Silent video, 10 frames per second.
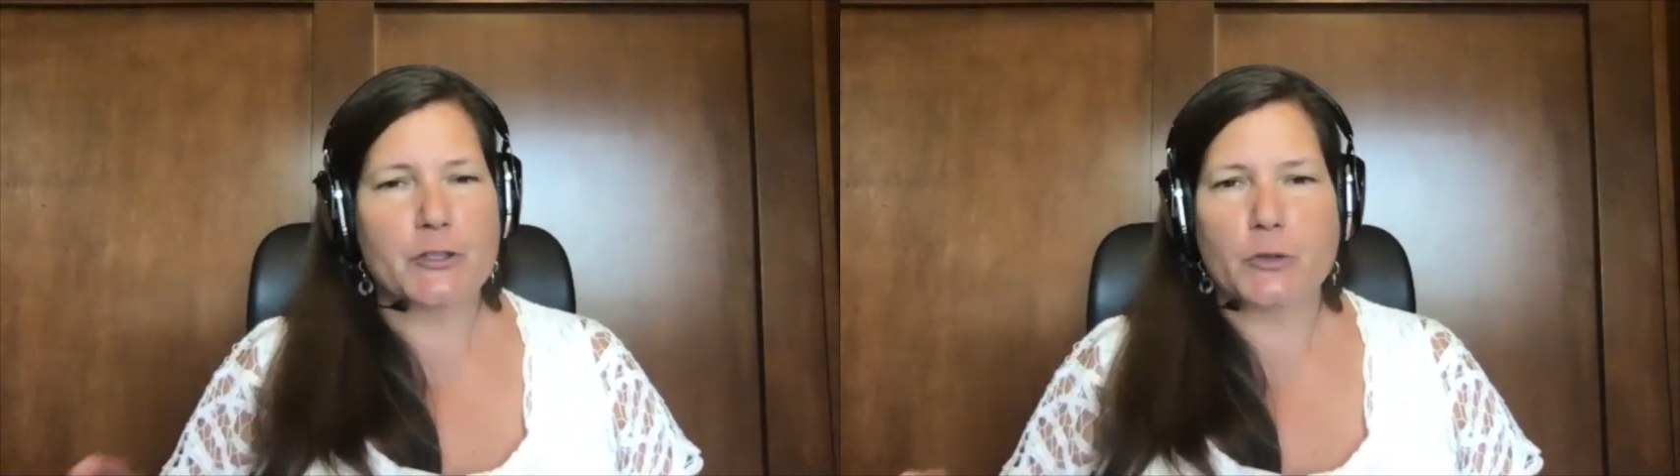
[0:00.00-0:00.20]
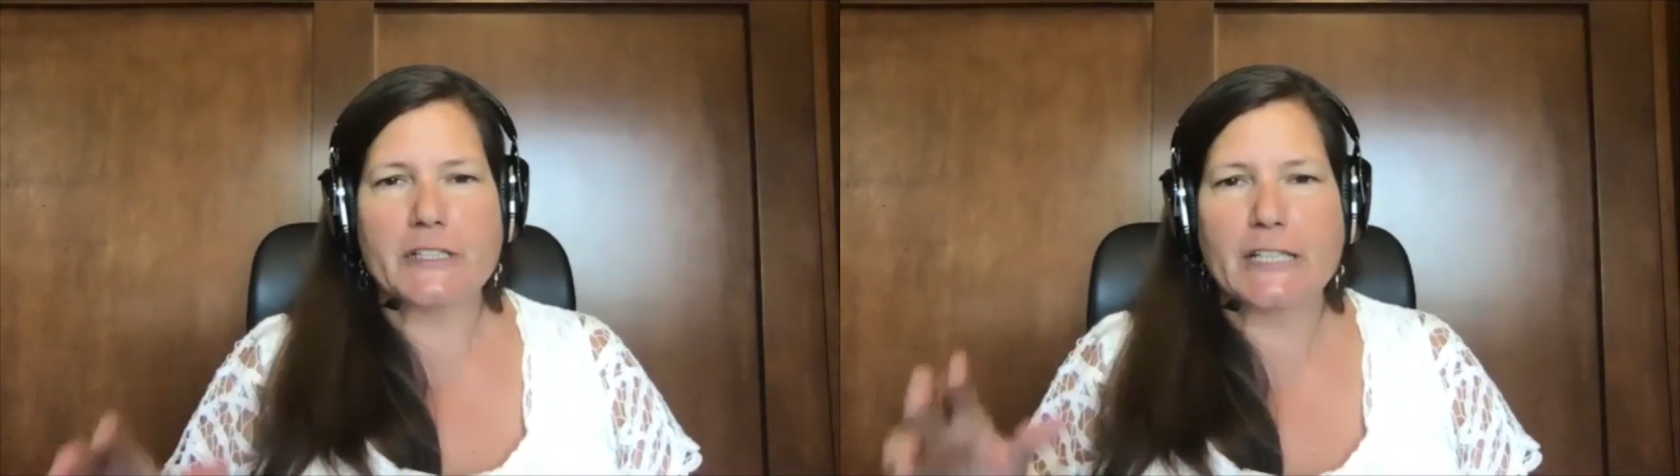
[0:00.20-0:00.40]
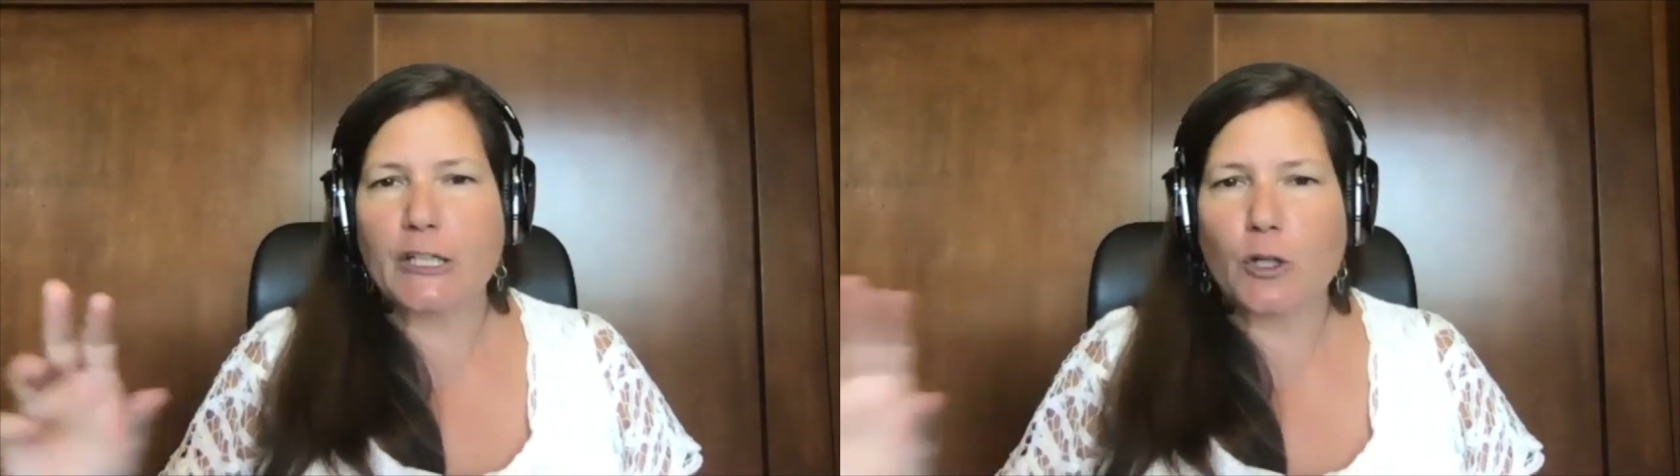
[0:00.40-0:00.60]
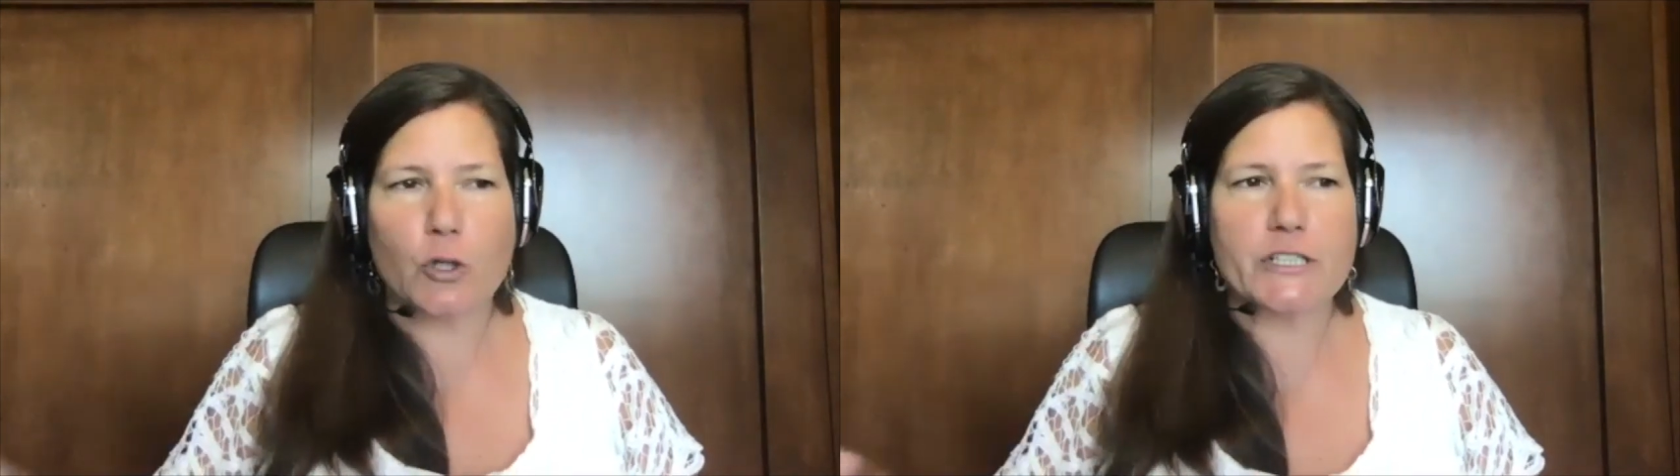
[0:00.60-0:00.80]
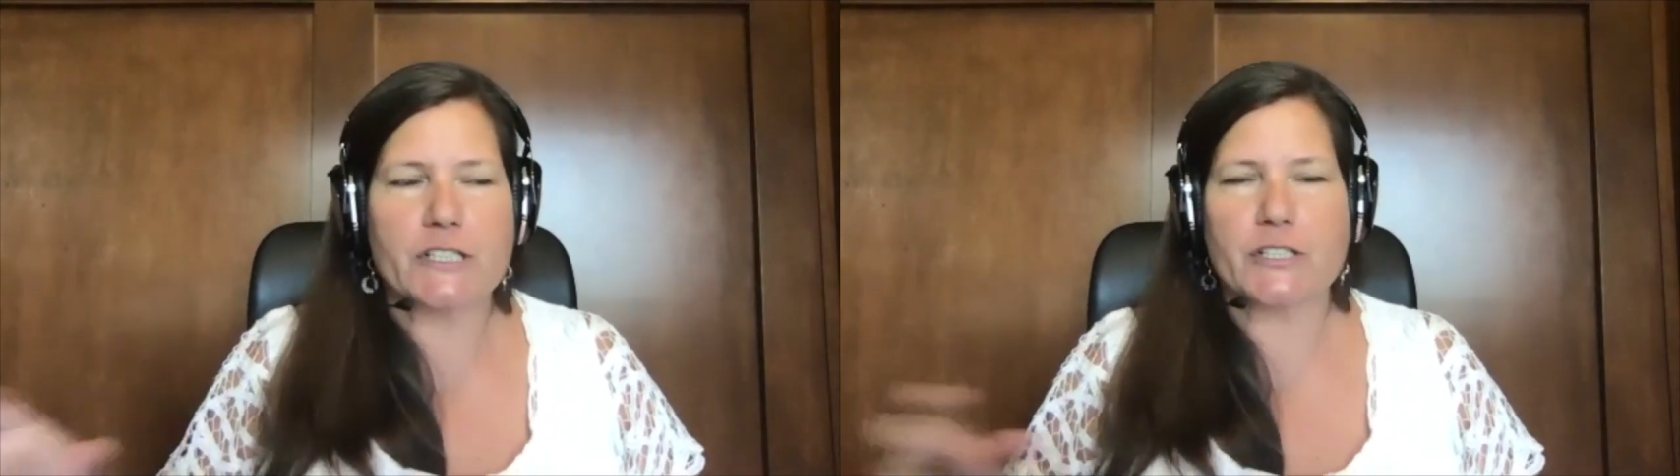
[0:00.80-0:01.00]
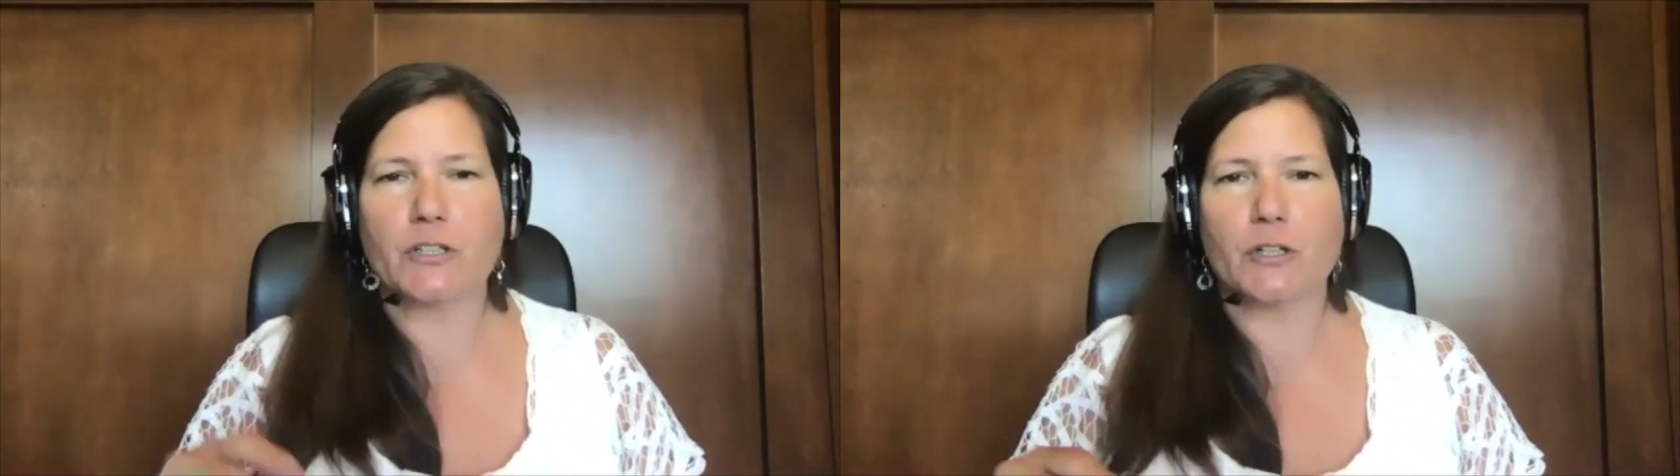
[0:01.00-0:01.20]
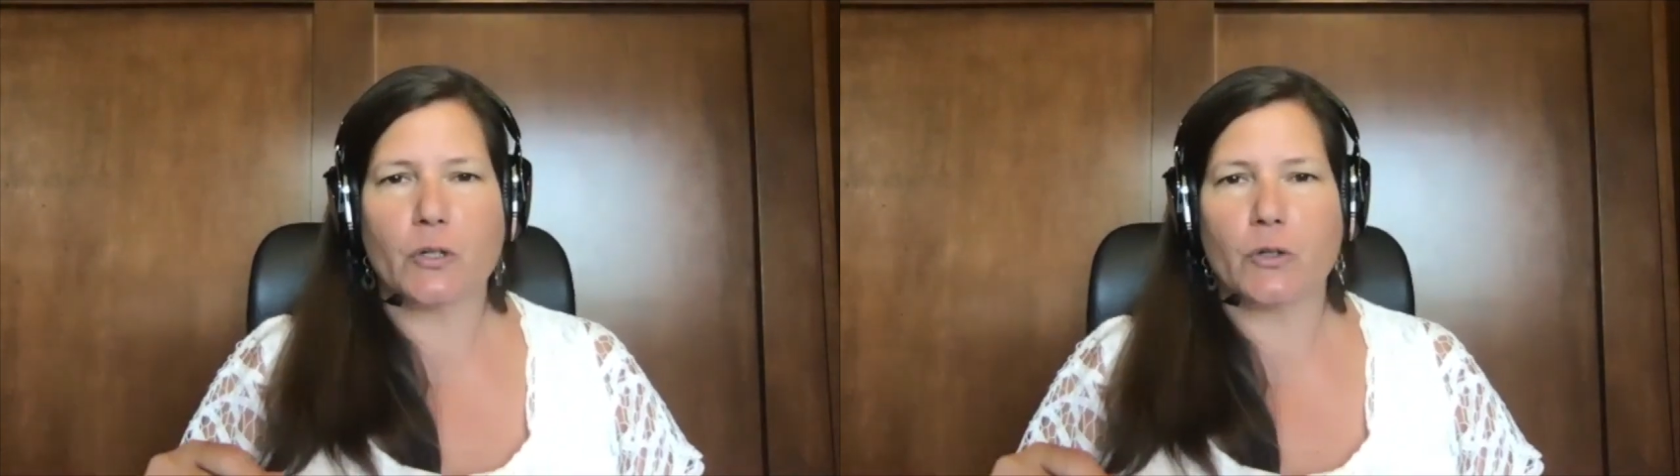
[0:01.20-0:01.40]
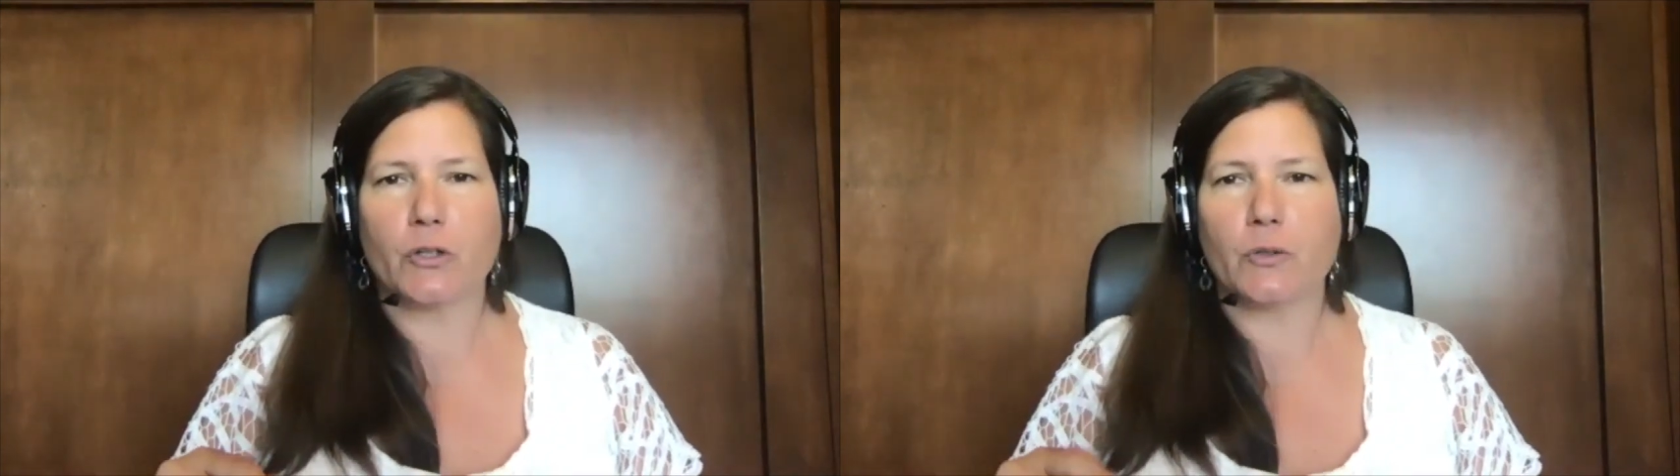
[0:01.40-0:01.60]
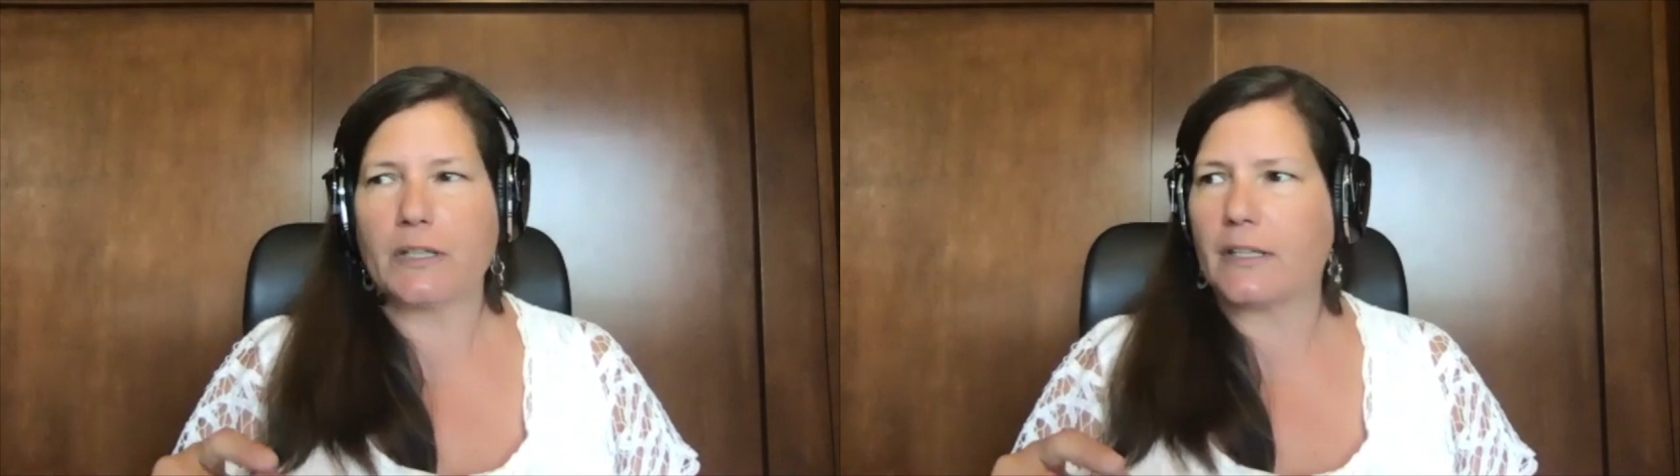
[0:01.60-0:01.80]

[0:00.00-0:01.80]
storytelling courses you can go to.